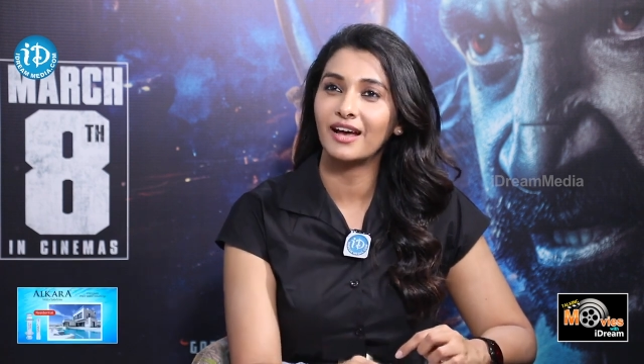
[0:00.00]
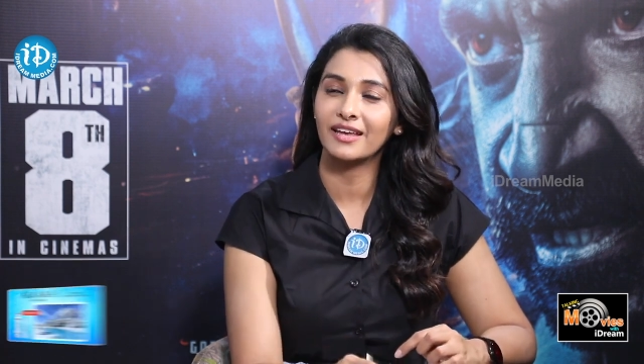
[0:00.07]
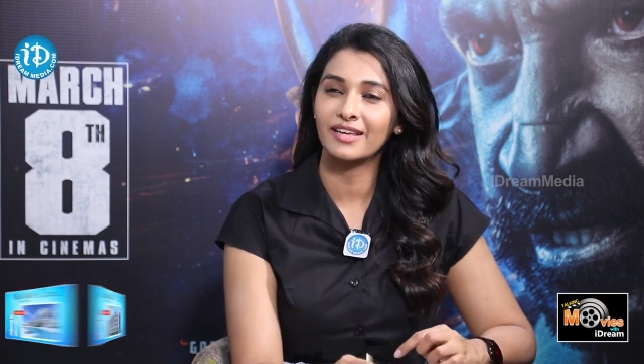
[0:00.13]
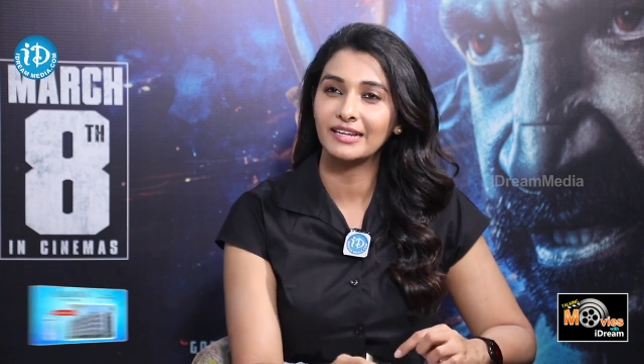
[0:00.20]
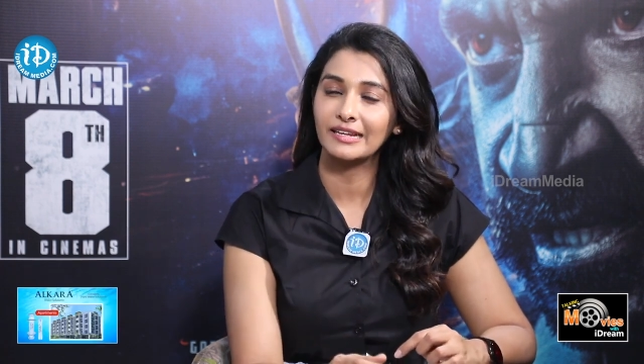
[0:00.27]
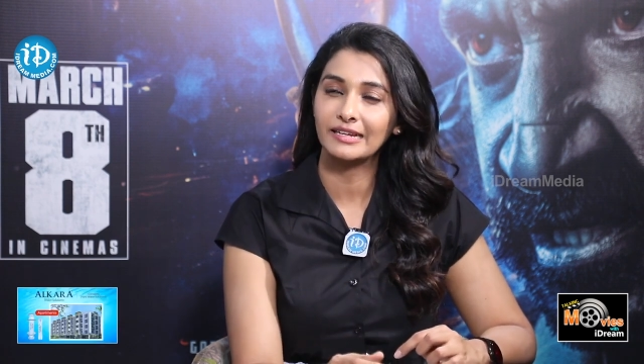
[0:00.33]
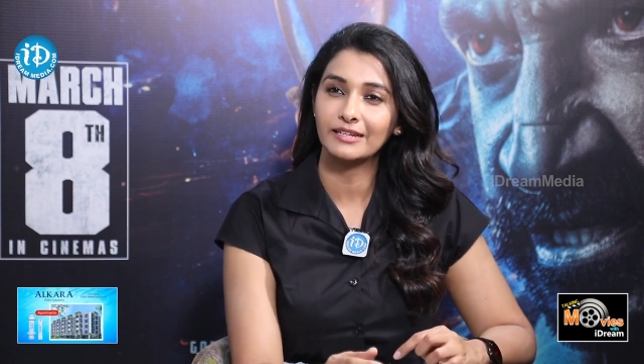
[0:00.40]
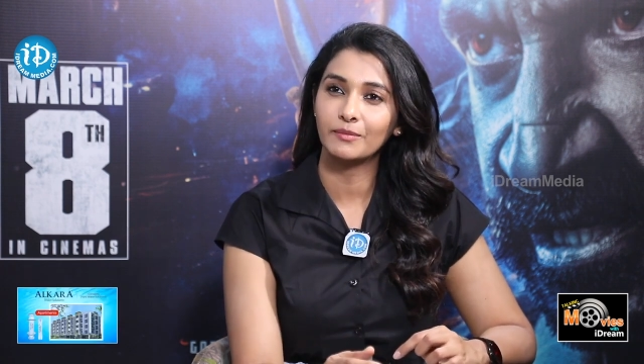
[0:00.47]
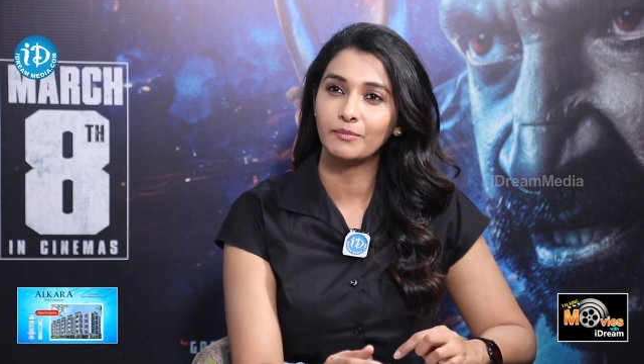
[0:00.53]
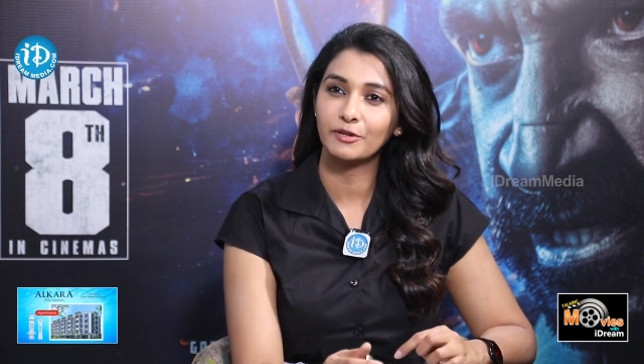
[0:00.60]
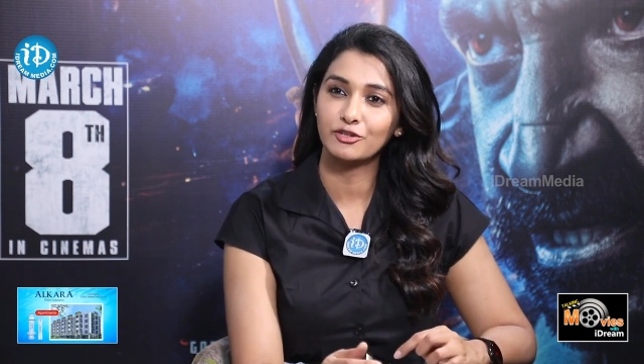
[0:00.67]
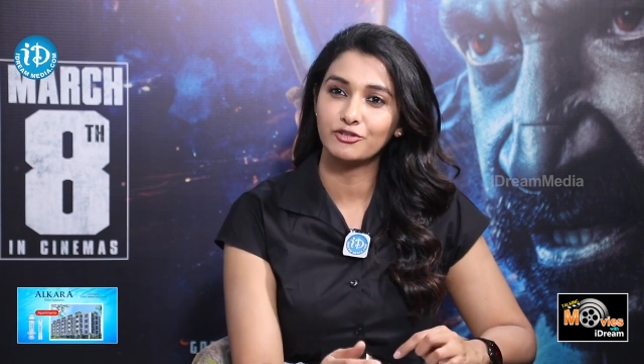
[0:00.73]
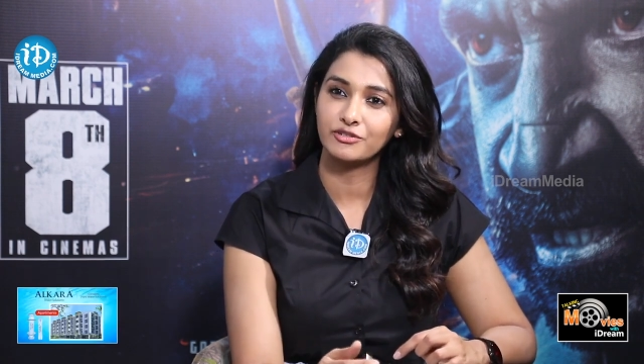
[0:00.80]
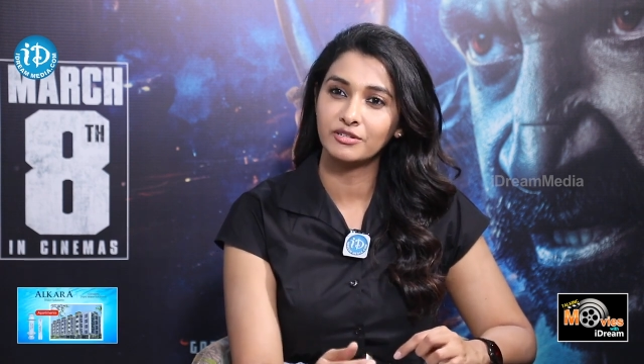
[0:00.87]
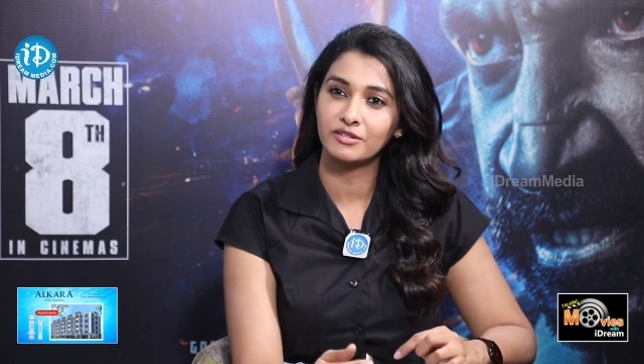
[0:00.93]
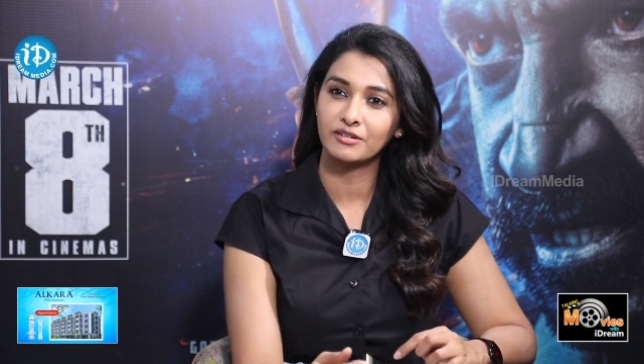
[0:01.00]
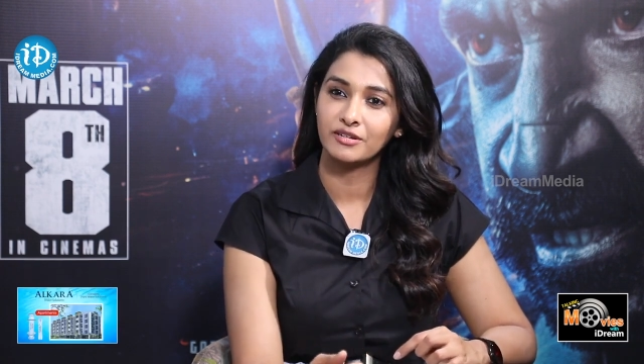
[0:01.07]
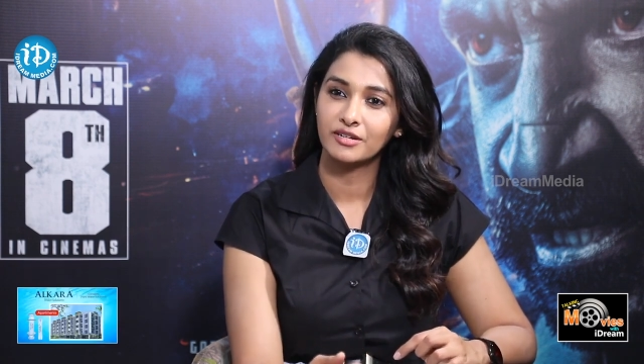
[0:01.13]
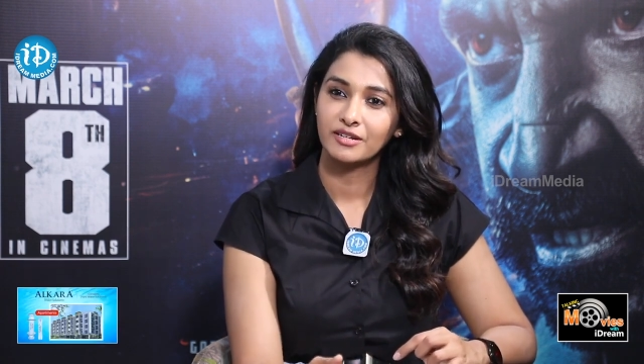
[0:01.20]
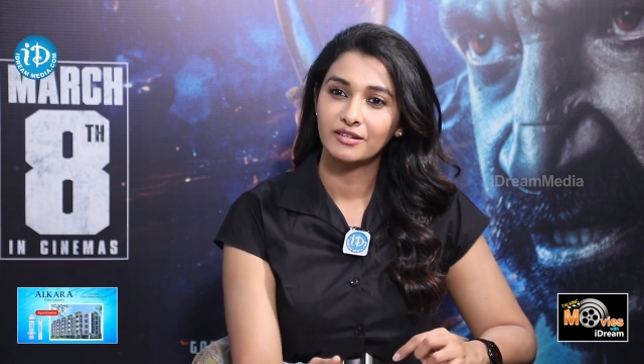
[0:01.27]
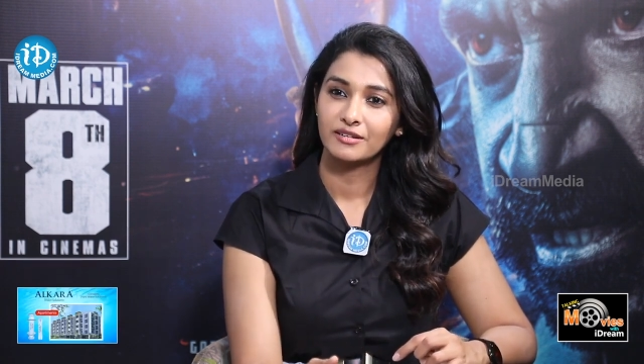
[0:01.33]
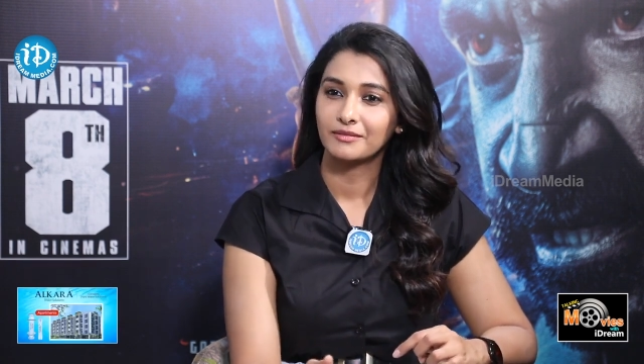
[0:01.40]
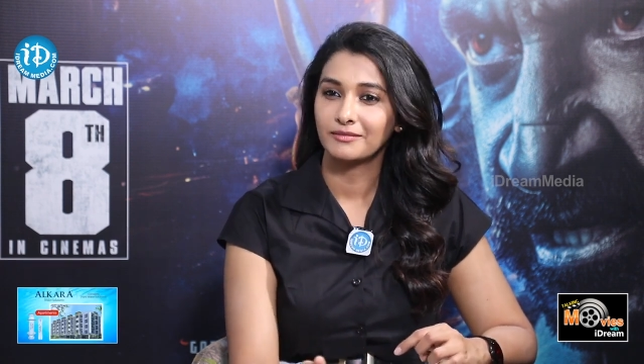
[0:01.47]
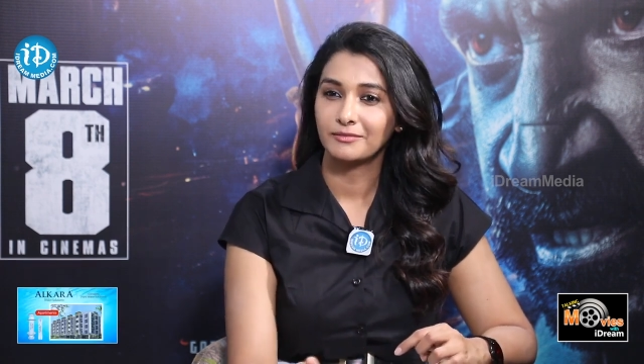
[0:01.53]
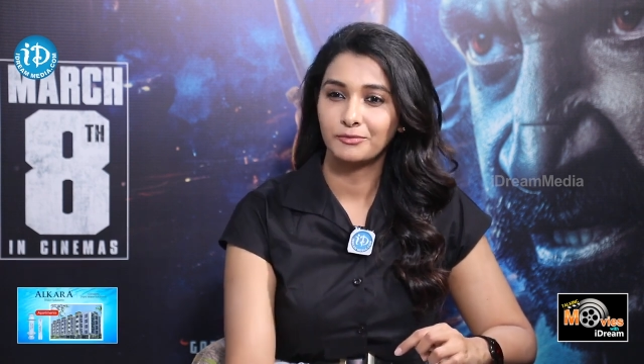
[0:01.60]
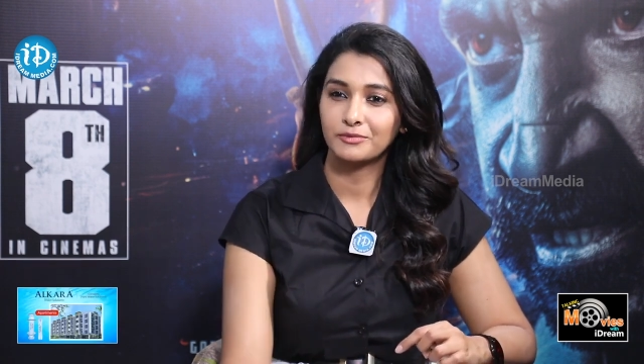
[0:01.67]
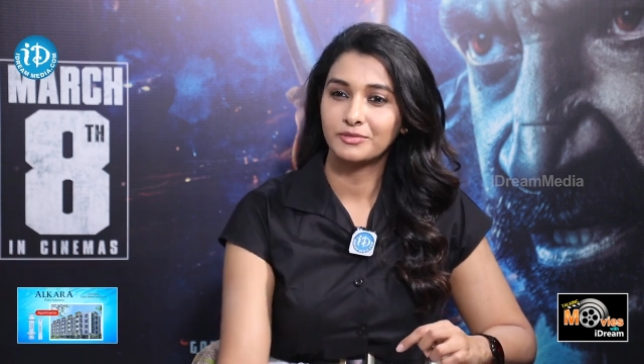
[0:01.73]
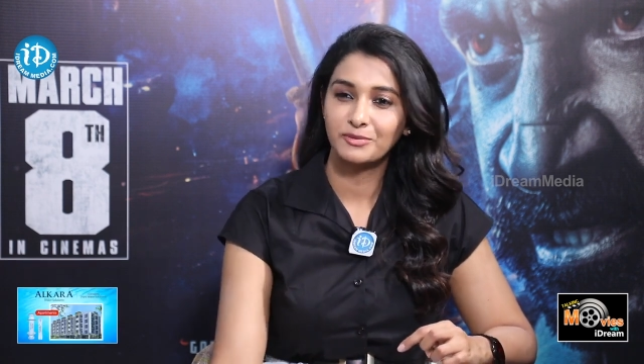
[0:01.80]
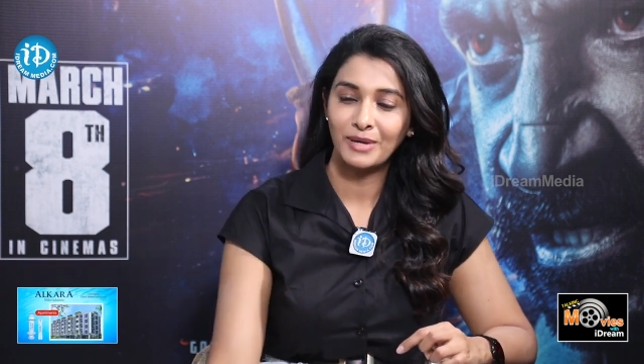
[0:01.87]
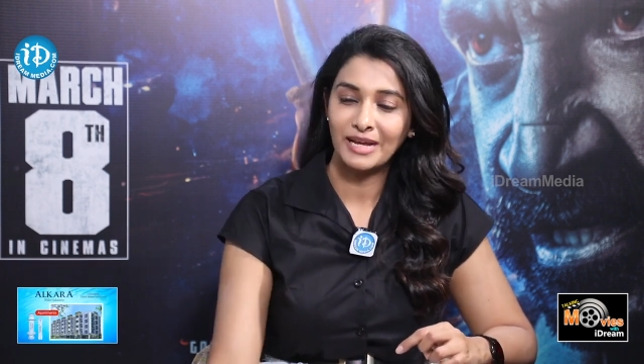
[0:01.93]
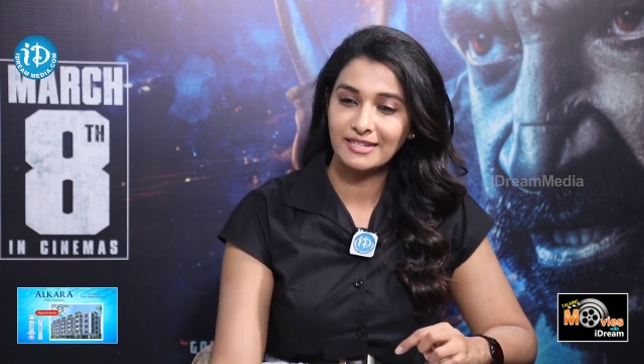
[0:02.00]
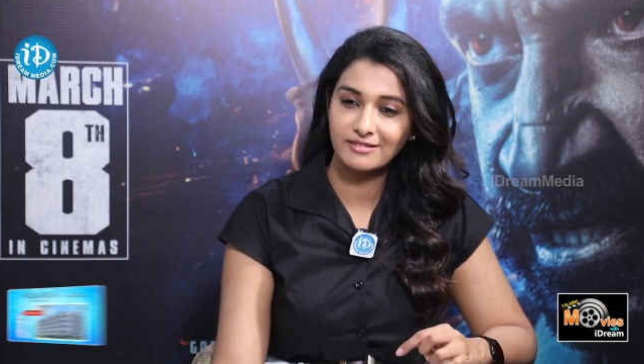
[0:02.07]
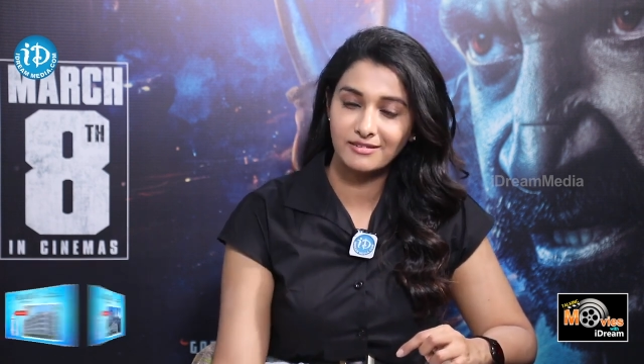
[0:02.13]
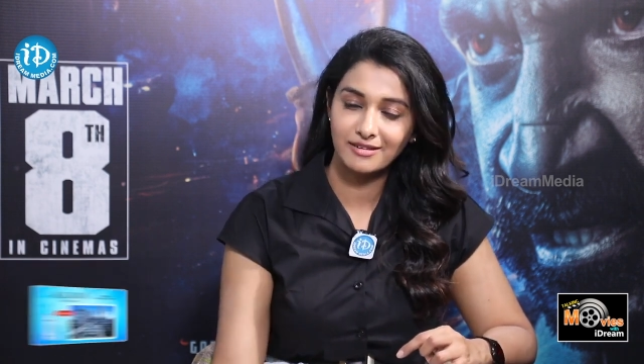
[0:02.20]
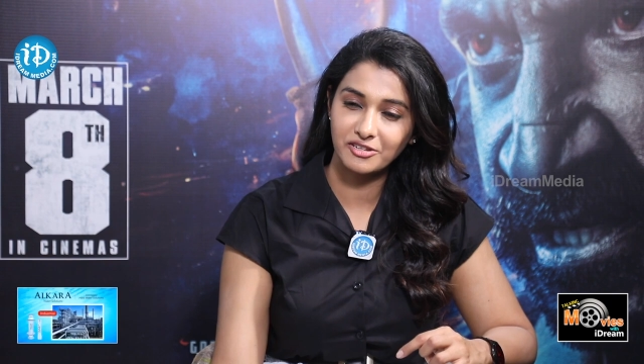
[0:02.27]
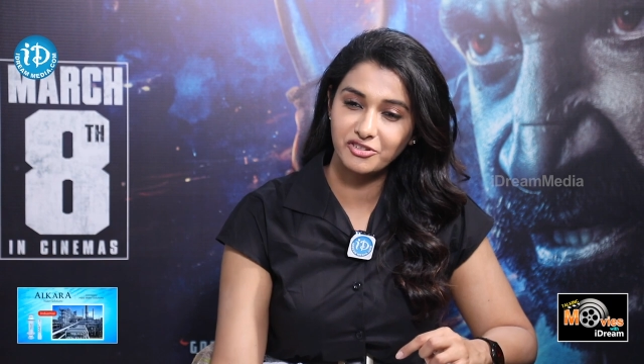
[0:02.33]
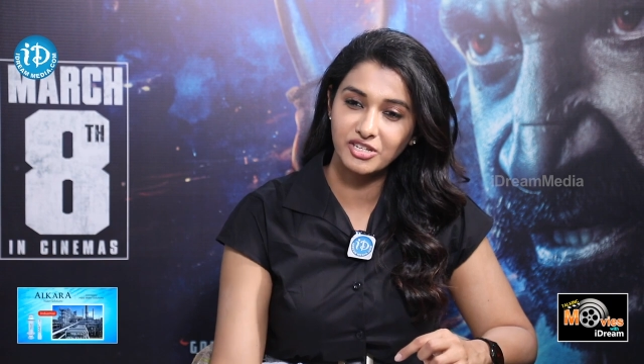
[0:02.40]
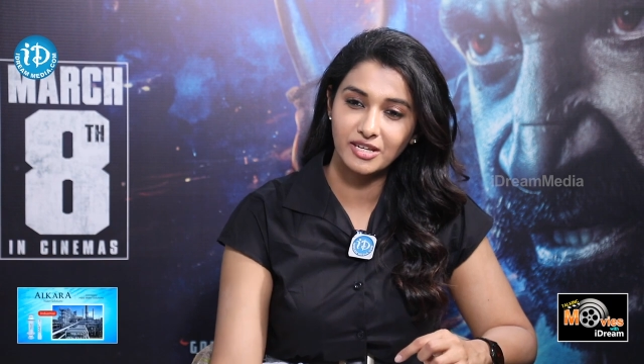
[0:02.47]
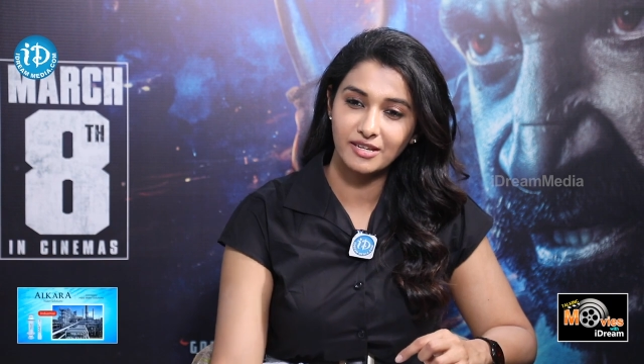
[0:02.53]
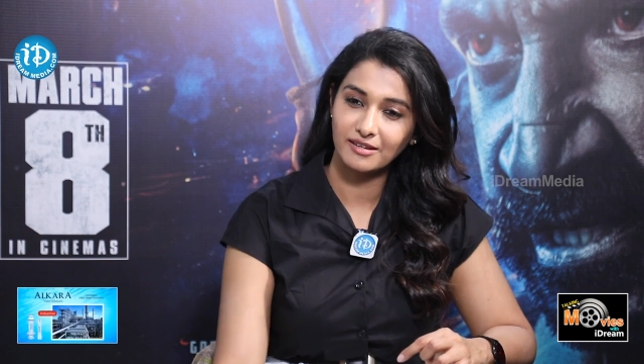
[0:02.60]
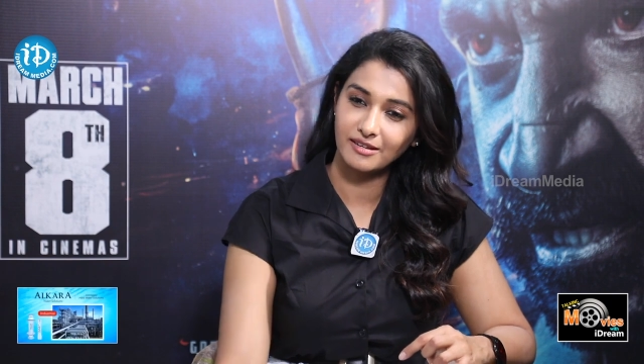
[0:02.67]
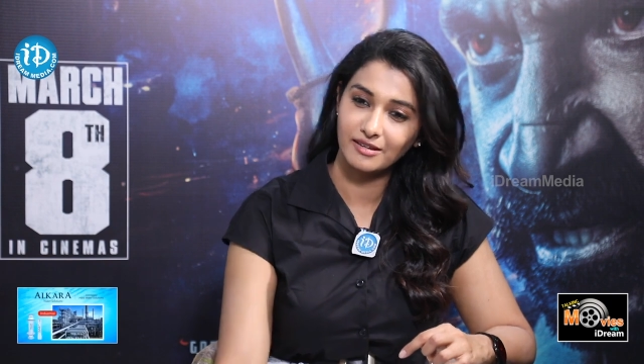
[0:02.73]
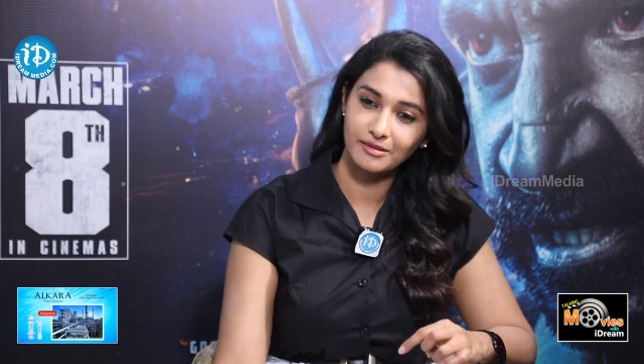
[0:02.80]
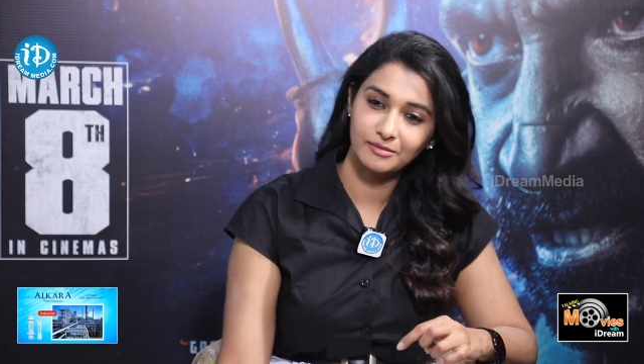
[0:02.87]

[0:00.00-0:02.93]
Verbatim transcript: I clicked a picture while stretching.